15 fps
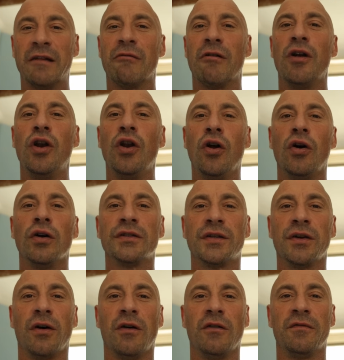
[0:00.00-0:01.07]
There are a
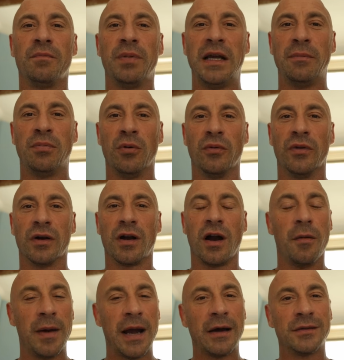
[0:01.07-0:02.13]
lot of people that
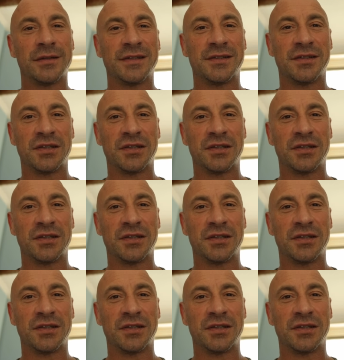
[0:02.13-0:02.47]
come out